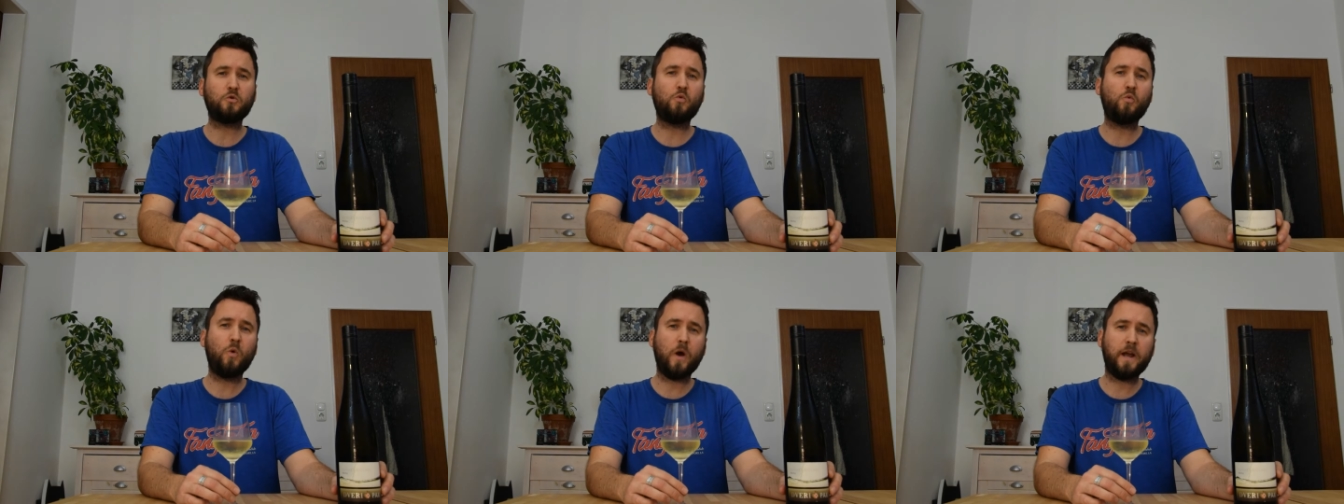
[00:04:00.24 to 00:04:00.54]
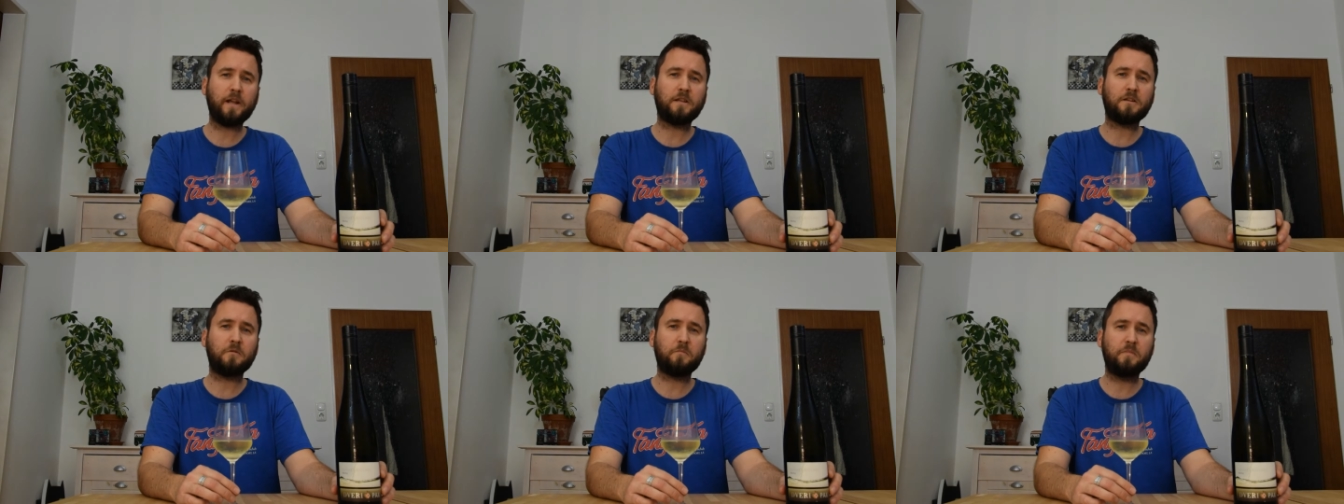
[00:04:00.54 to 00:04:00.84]

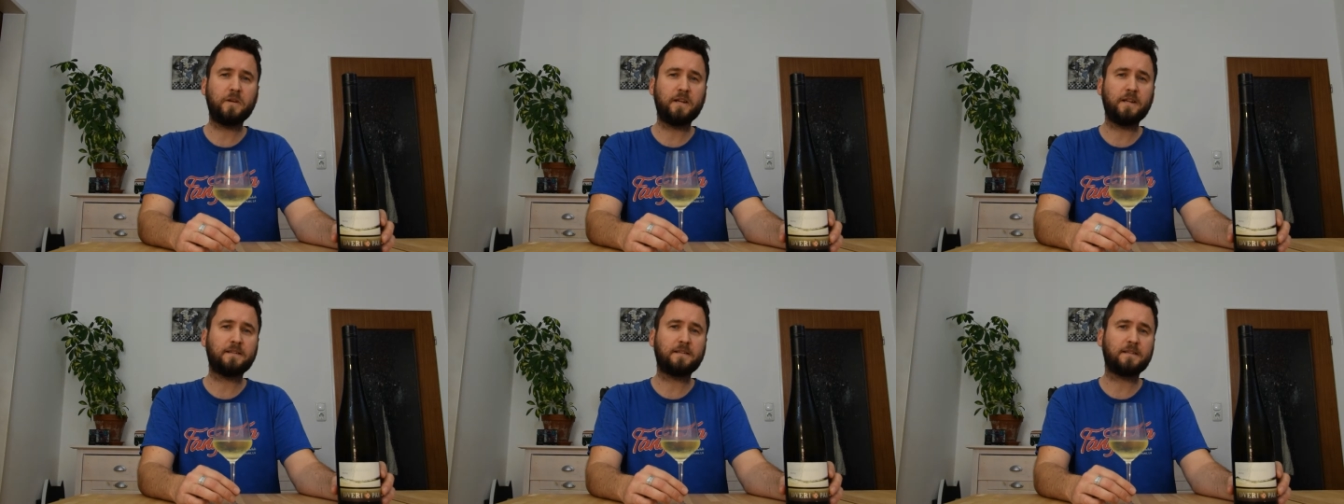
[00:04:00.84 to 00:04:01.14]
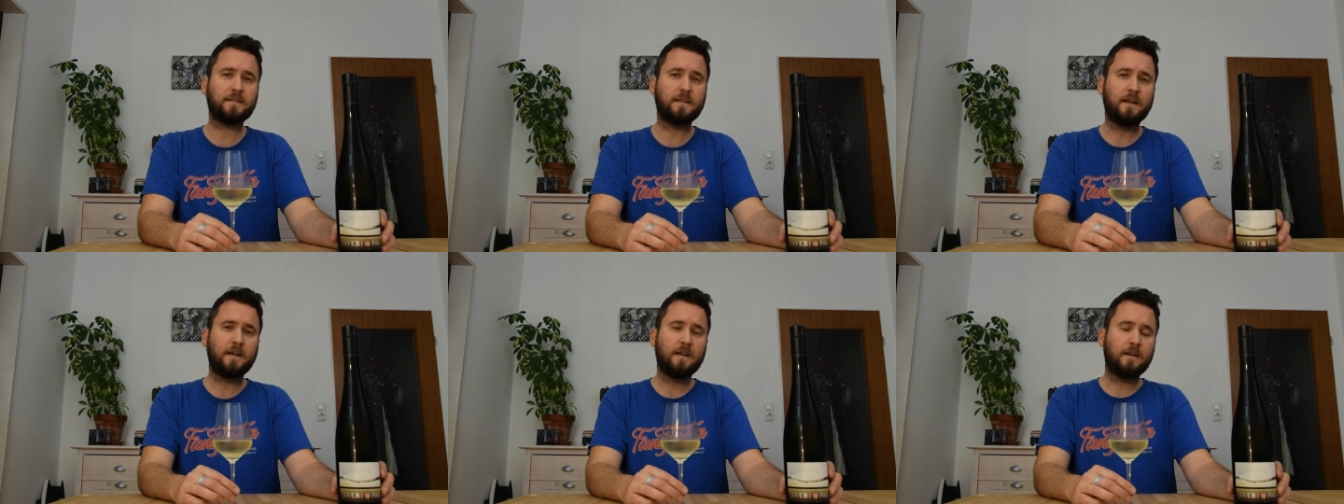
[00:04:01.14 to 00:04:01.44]
wait a bit,
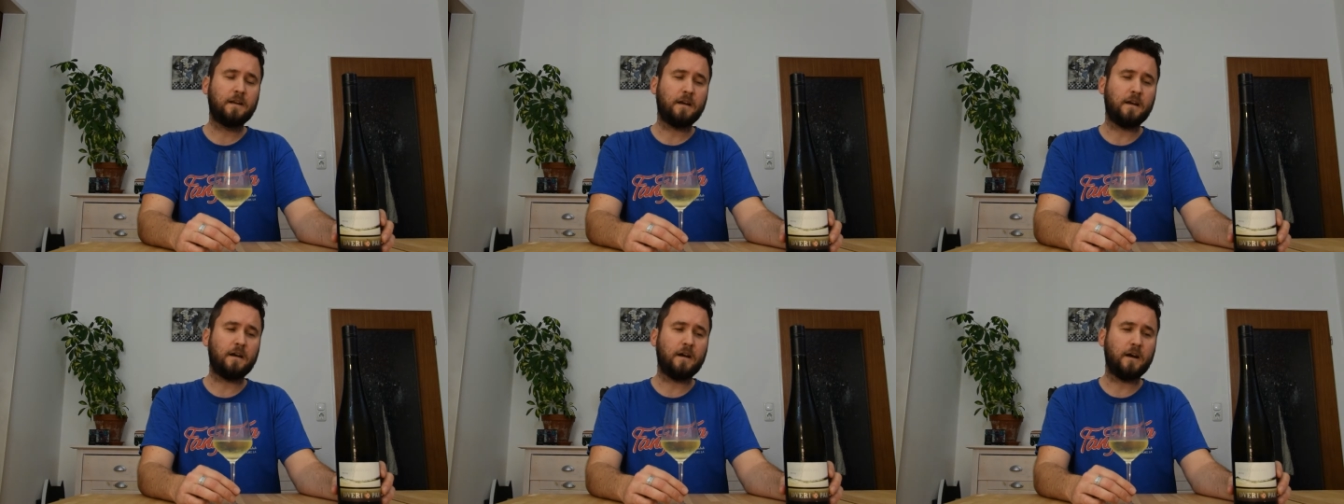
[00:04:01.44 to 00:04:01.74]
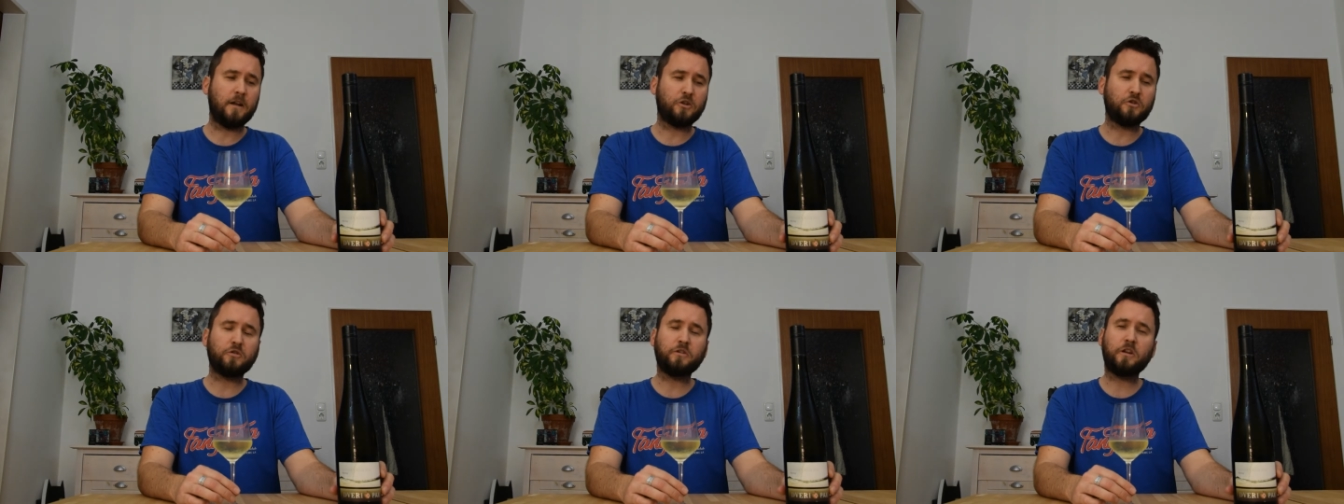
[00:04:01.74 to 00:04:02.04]

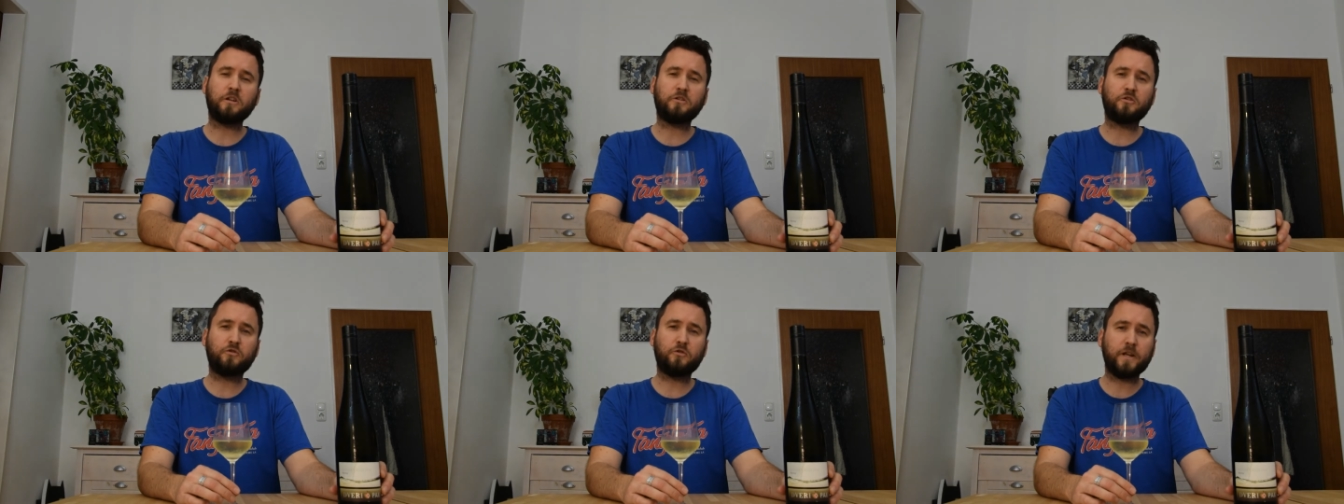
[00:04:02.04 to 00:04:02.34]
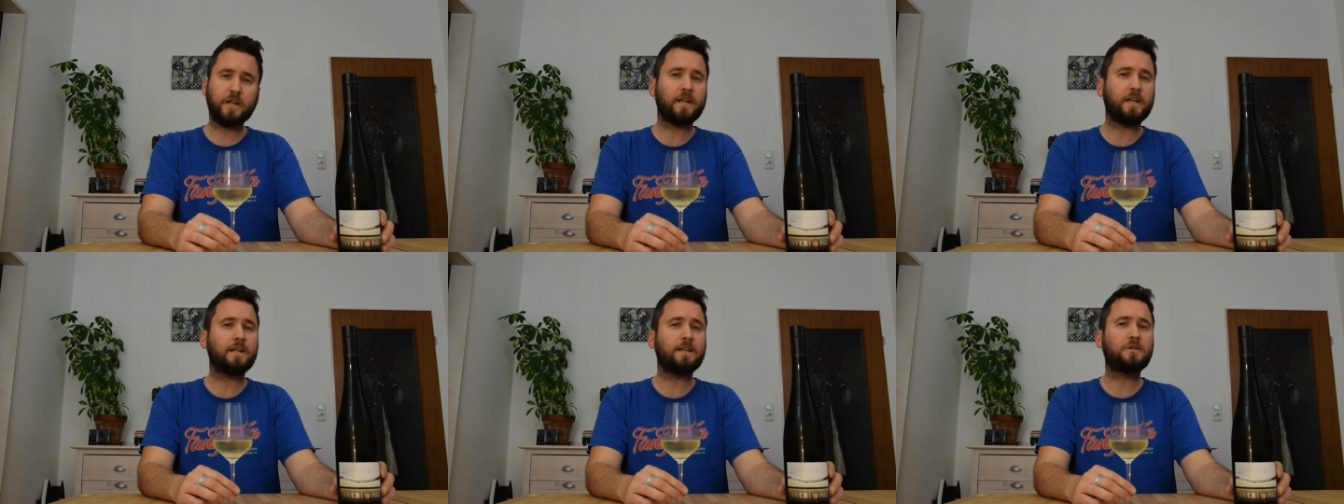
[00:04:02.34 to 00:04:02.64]
uh, to not
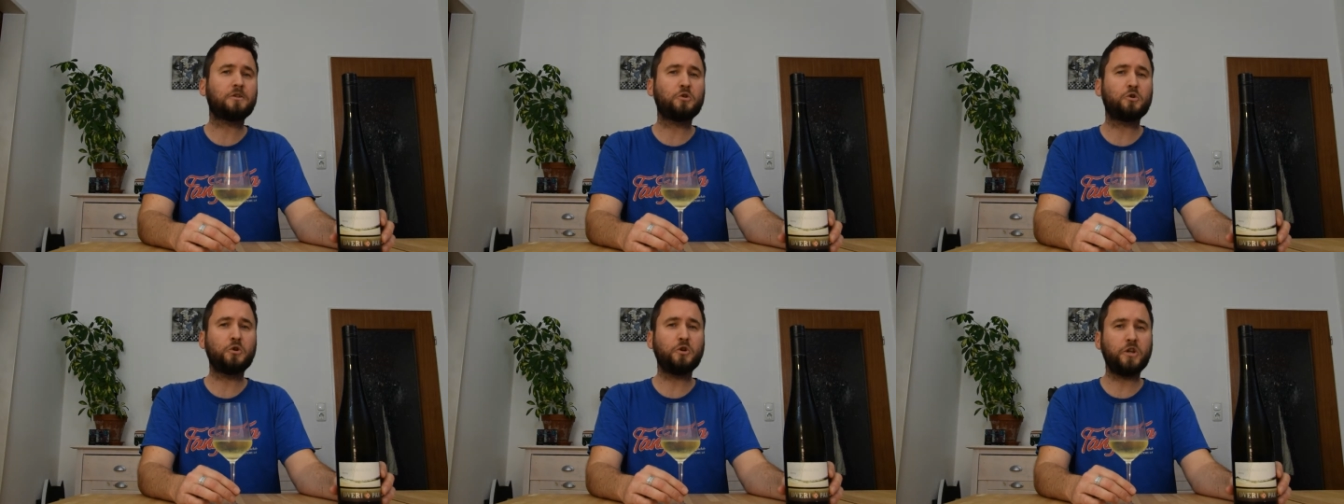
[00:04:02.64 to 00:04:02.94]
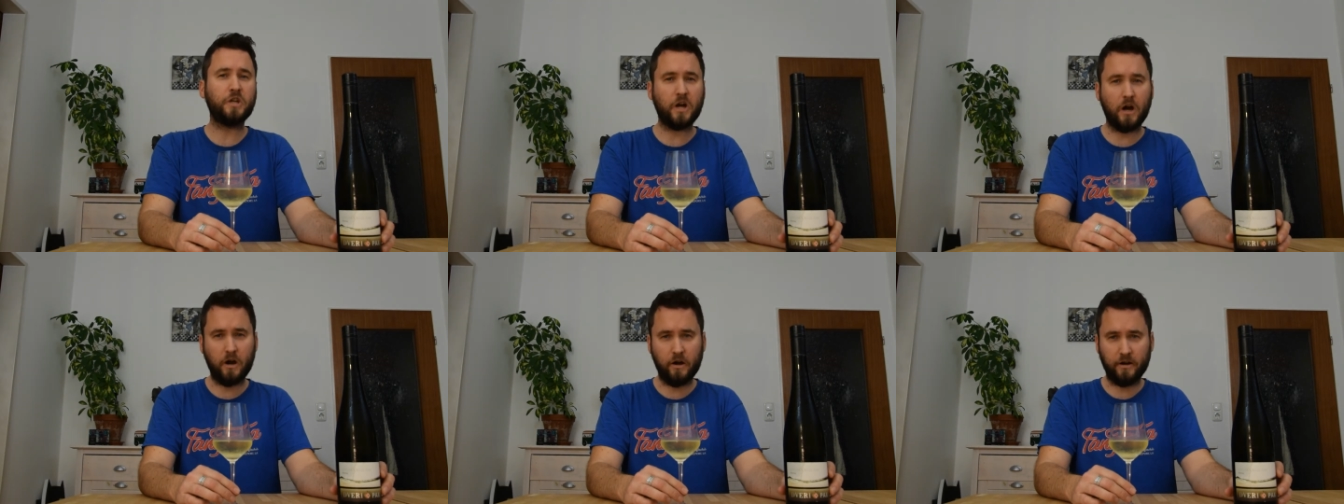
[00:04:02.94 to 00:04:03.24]
drink it too
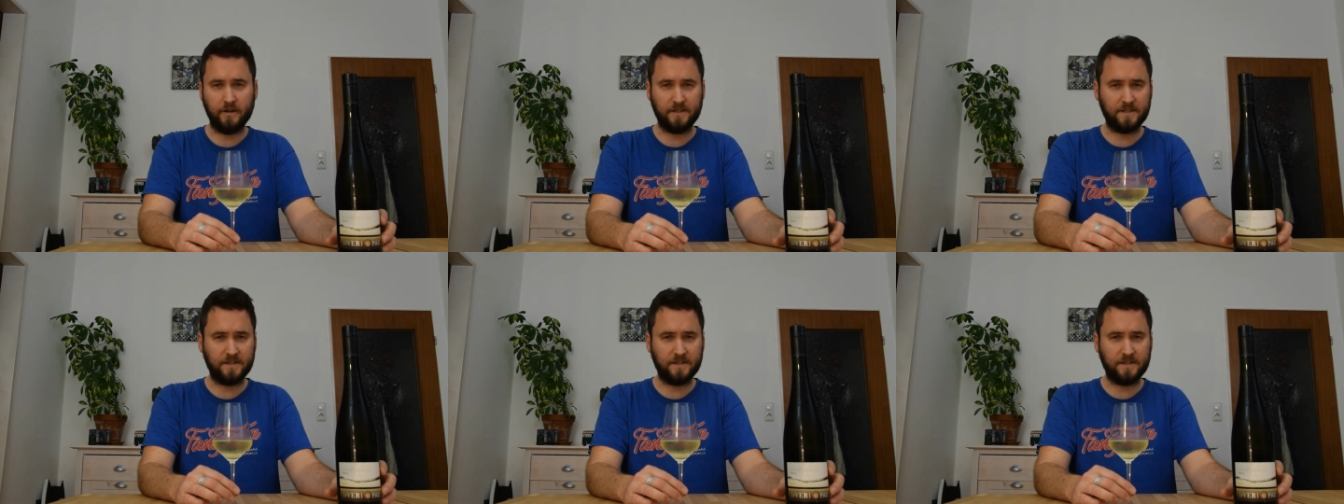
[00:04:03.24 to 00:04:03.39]
young.